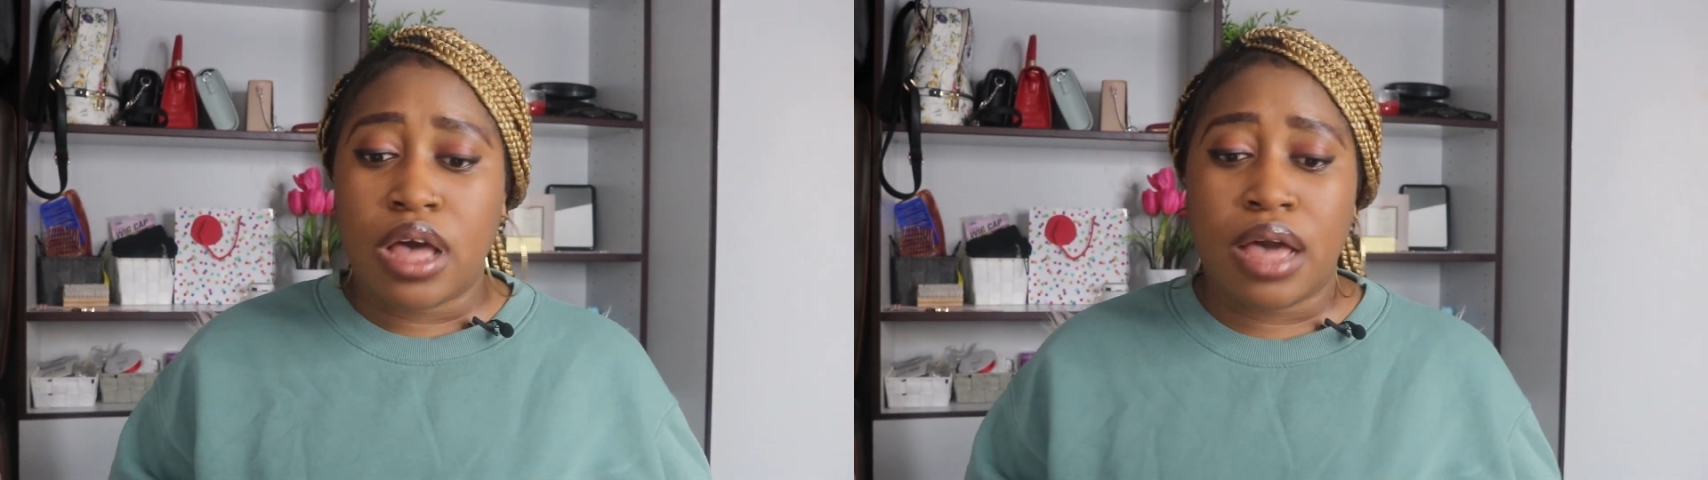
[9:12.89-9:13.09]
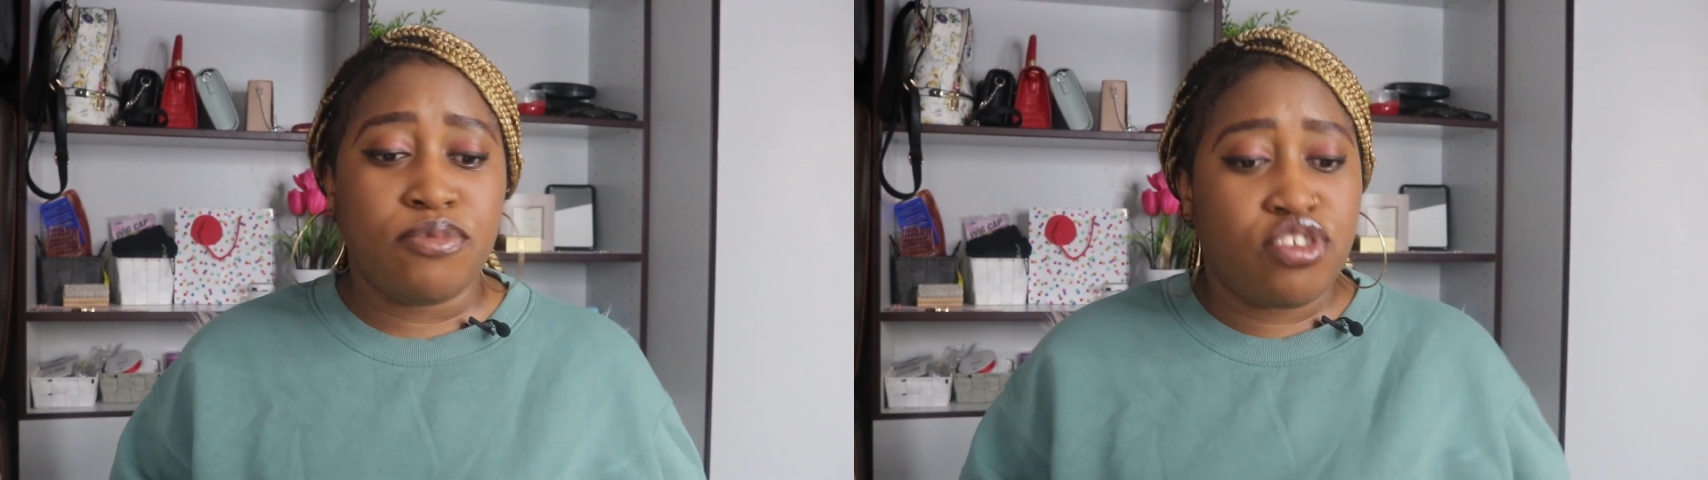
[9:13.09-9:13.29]

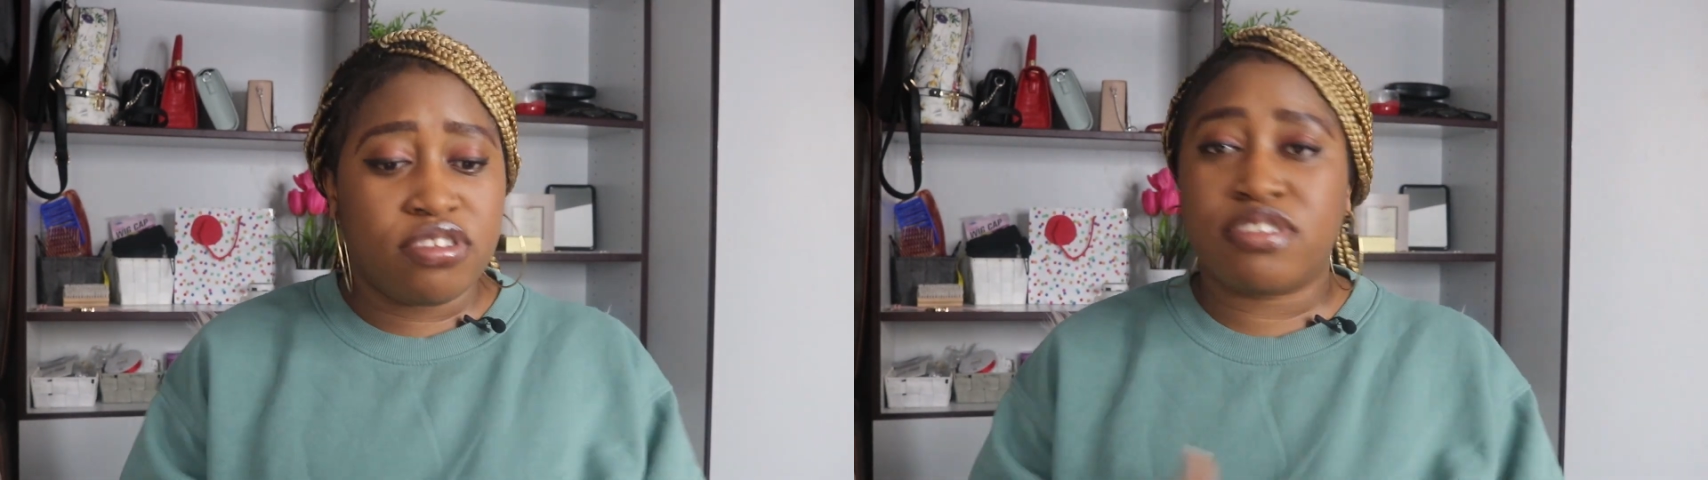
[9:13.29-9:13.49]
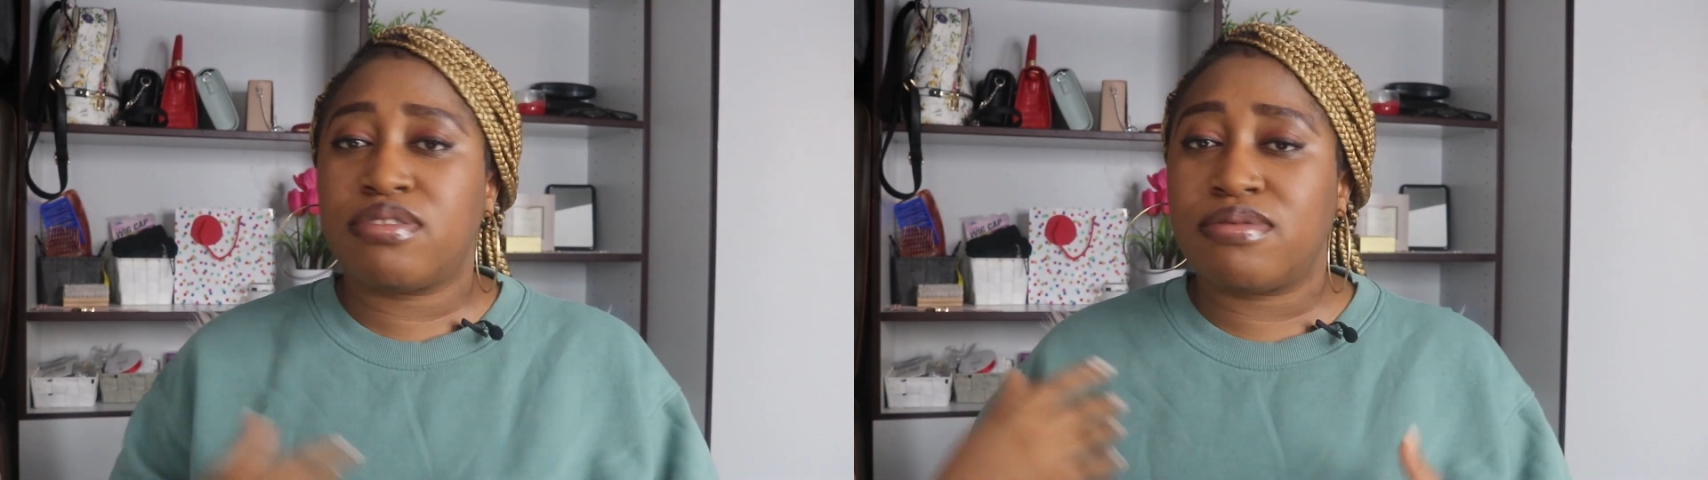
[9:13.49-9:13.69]
I'm
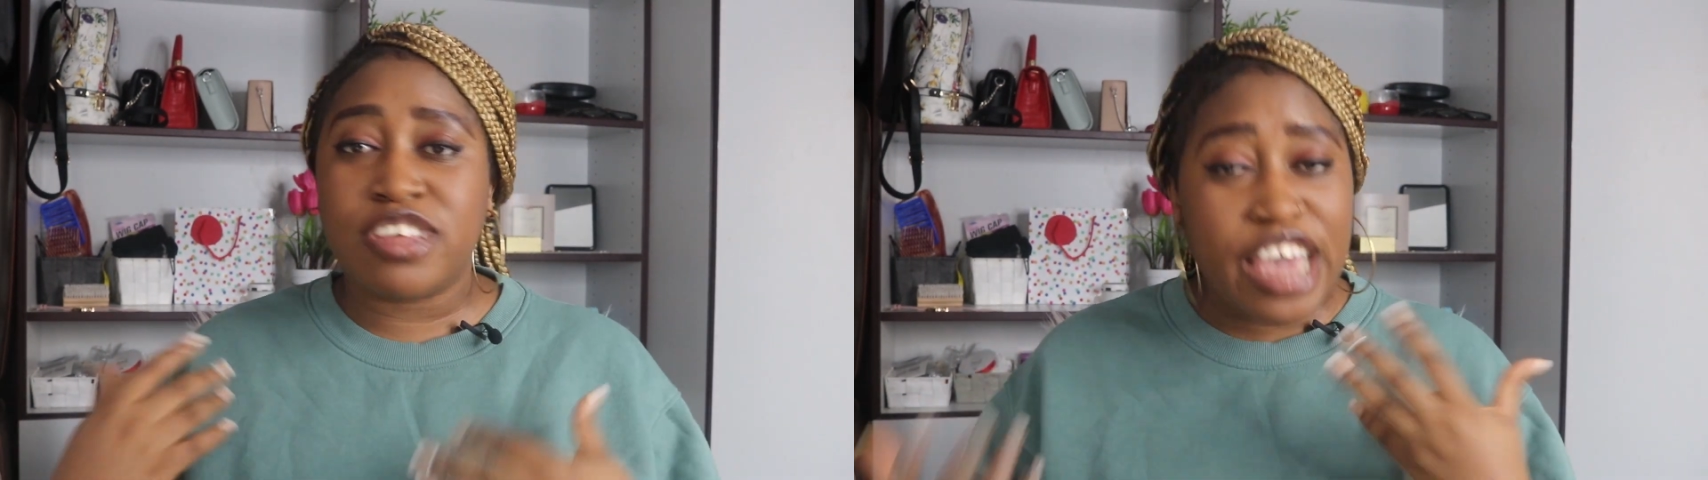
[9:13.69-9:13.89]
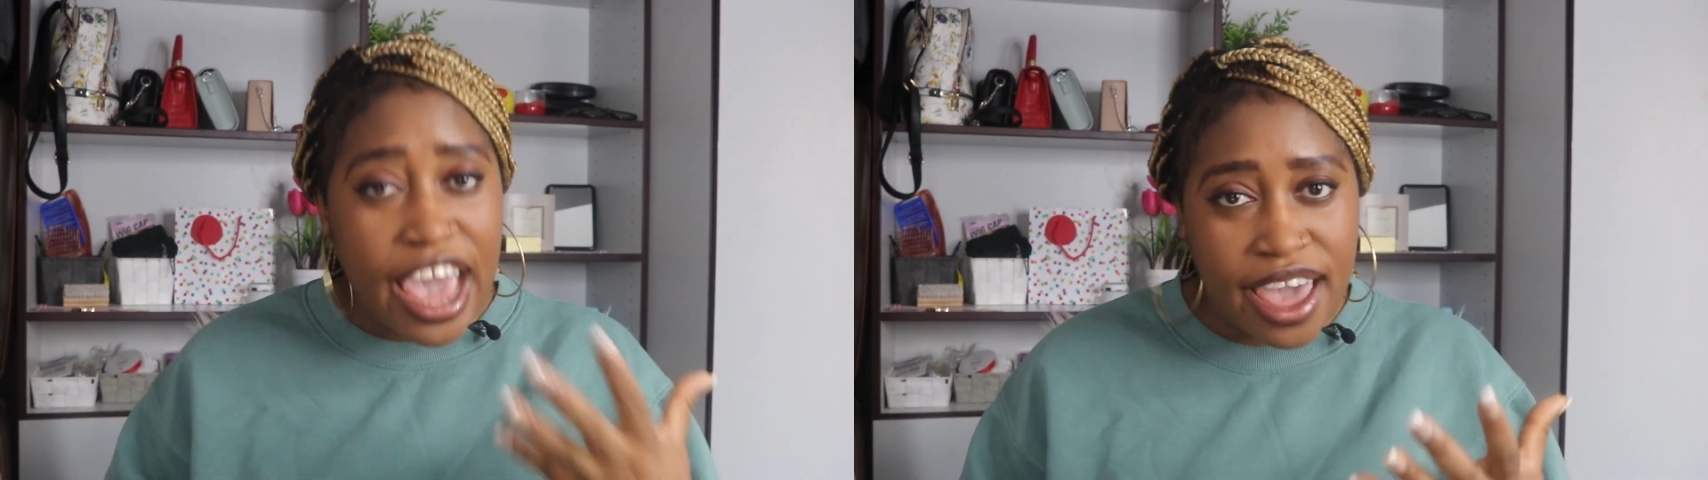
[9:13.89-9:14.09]
just
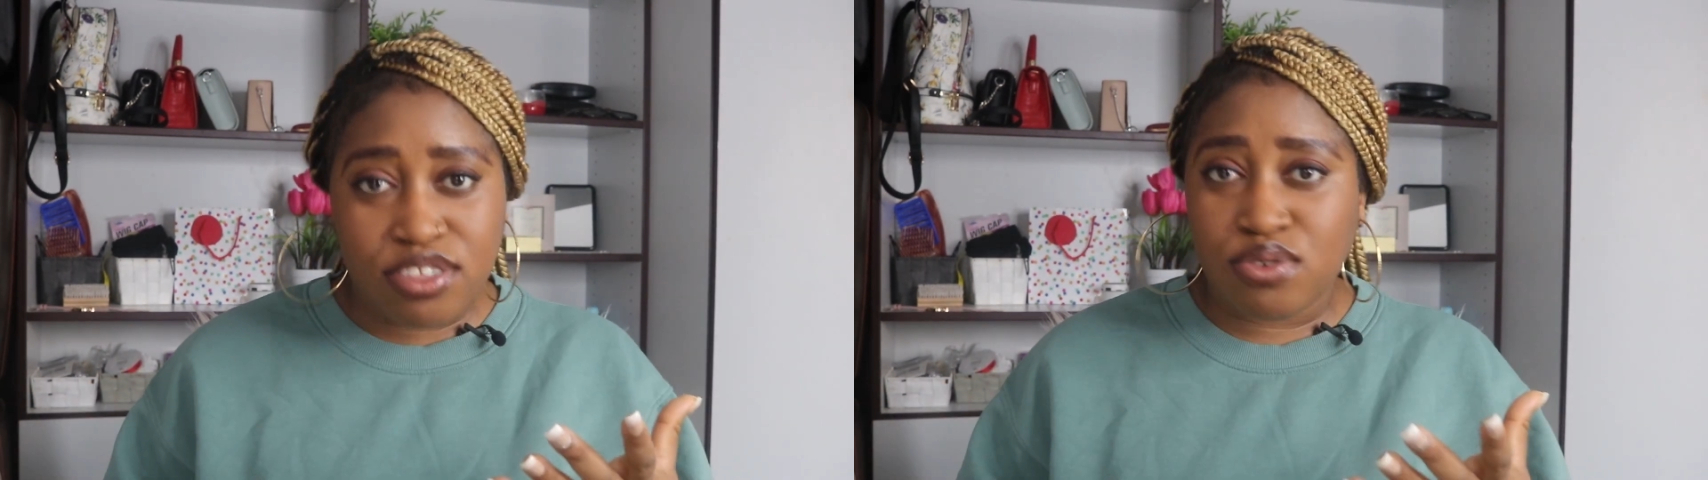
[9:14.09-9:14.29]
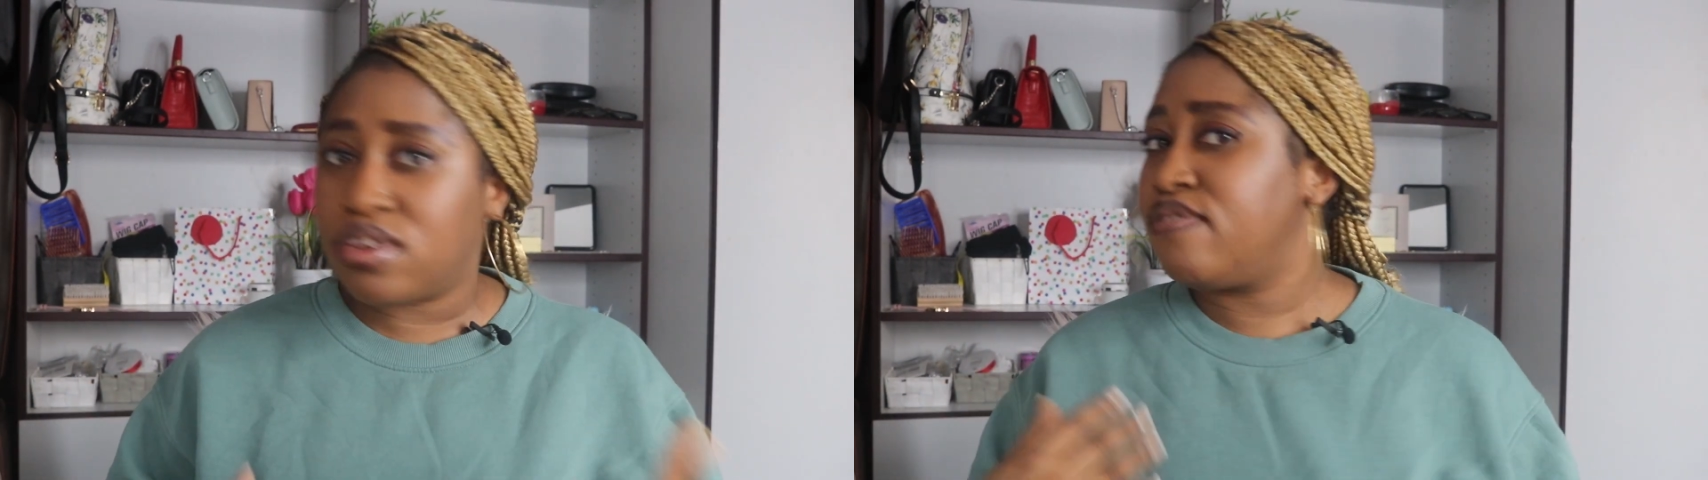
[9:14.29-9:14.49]
here
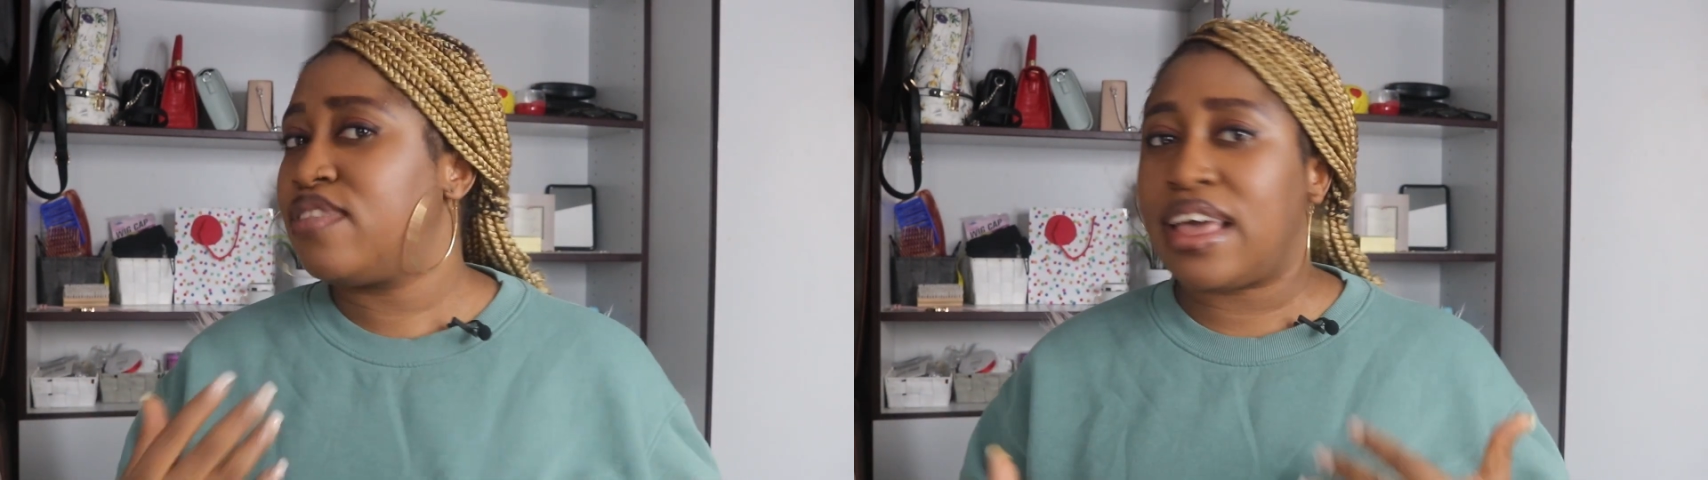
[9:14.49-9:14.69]
to give,